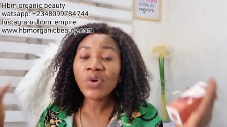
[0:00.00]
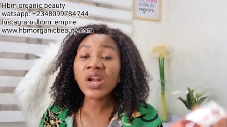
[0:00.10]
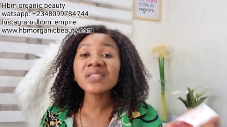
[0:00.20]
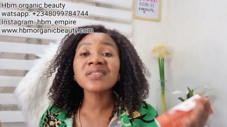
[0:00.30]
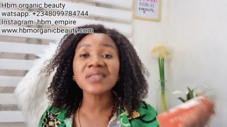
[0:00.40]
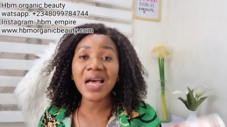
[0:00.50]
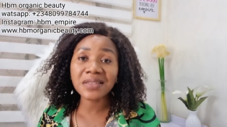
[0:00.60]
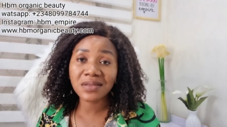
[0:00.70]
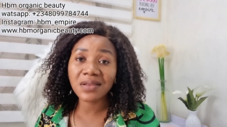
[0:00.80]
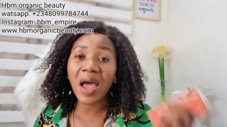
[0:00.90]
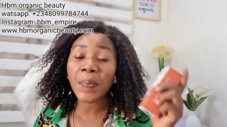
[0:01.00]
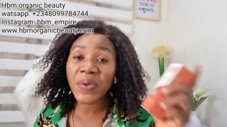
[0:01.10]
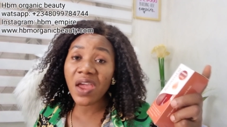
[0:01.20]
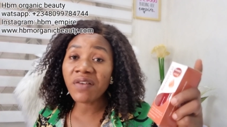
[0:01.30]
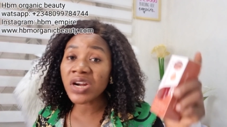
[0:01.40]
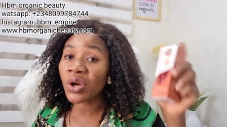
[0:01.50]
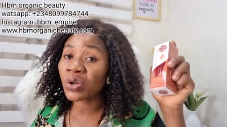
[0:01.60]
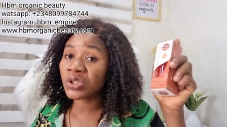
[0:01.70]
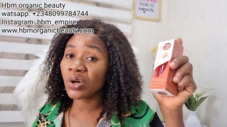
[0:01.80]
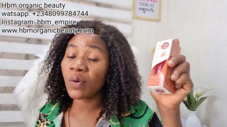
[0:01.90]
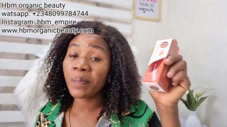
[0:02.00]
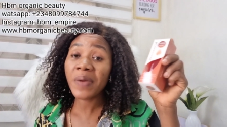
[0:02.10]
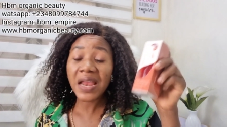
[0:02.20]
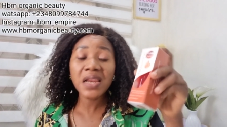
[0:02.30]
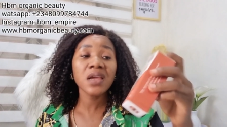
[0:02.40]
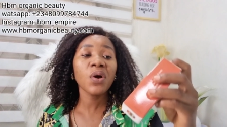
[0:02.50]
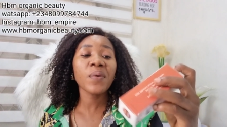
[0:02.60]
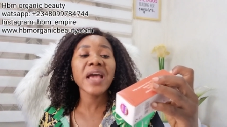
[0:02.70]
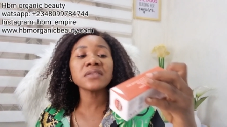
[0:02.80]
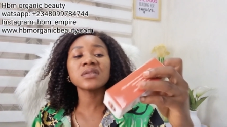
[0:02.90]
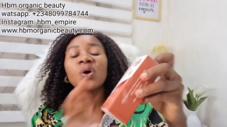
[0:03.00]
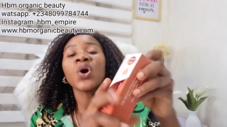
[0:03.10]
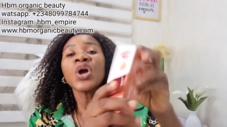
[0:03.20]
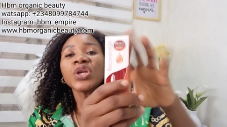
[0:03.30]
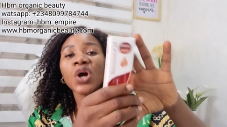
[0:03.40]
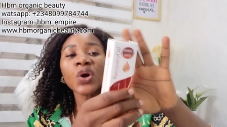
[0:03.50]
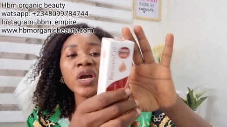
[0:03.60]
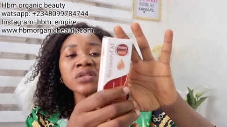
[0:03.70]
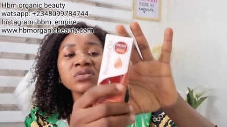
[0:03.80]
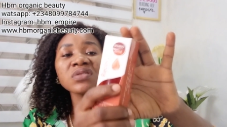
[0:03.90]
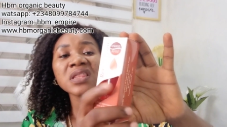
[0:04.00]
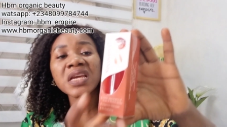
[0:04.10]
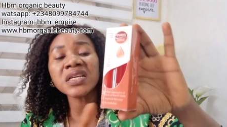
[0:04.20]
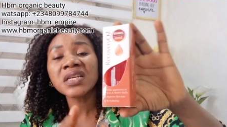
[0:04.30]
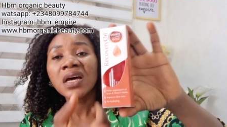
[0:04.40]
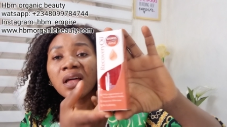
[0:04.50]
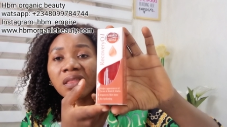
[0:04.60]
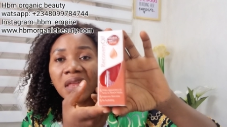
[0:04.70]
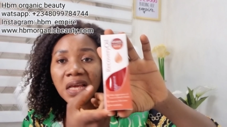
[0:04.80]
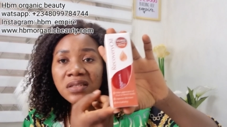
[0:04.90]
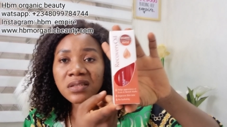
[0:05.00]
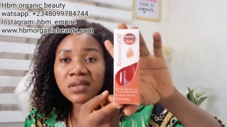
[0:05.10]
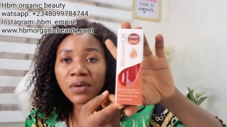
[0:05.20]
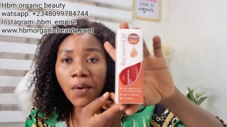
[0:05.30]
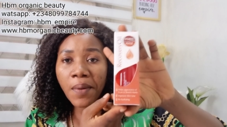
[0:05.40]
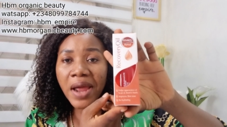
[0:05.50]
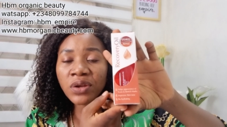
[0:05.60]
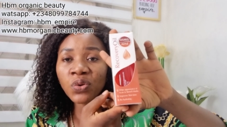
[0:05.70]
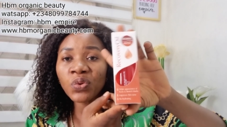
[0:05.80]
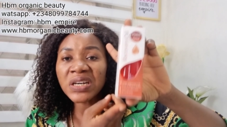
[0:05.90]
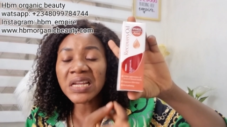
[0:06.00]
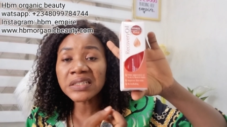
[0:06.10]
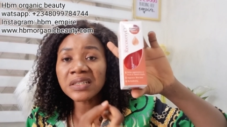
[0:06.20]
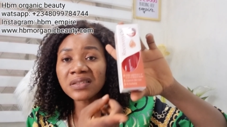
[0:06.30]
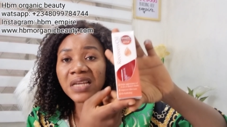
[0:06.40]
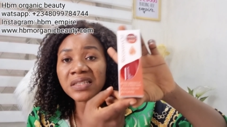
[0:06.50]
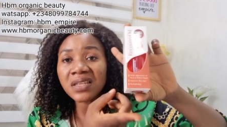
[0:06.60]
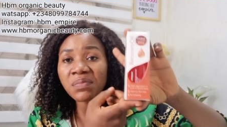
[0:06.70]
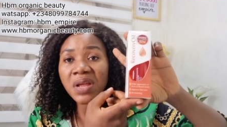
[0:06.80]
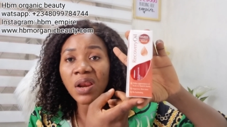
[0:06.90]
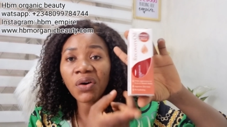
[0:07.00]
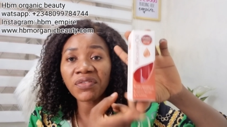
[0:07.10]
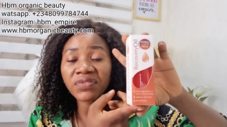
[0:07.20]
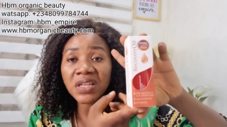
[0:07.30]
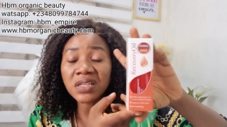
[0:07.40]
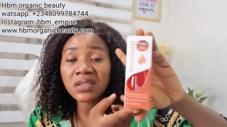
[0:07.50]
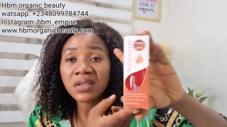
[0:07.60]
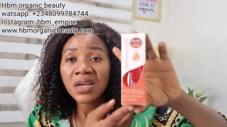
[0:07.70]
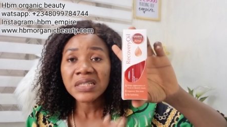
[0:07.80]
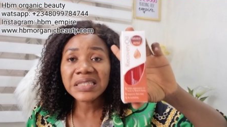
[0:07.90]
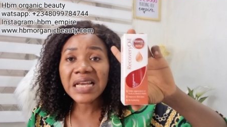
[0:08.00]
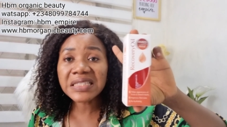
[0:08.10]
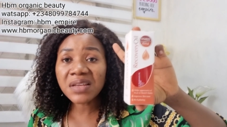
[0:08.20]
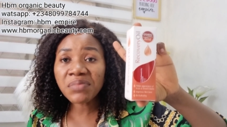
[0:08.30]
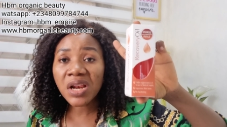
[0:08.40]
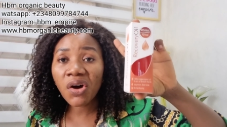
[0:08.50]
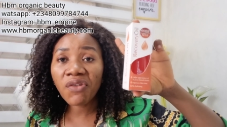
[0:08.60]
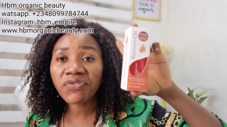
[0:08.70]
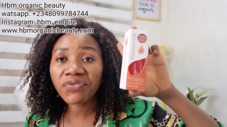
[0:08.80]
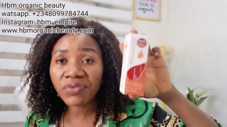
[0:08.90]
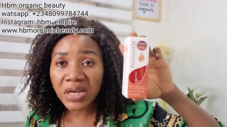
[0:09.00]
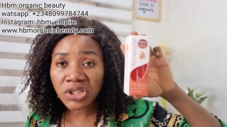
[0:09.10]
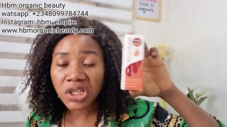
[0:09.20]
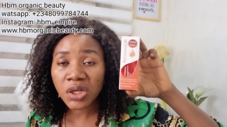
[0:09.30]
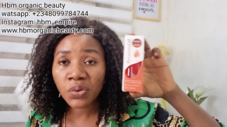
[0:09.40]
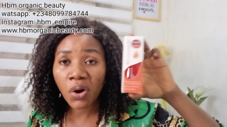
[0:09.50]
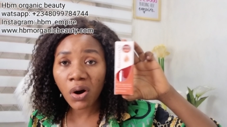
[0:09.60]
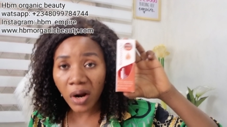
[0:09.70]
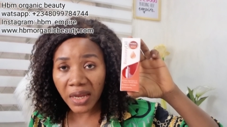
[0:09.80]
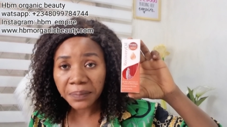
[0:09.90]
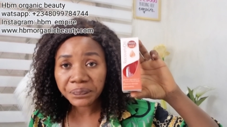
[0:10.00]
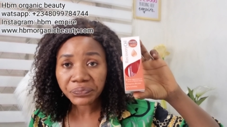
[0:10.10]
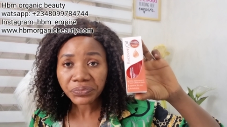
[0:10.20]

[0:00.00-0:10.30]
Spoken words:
will not start appearing on your belly, all right? So you're going to need this, all right? You will need 30 ml of this, 30 ml of rescue oil,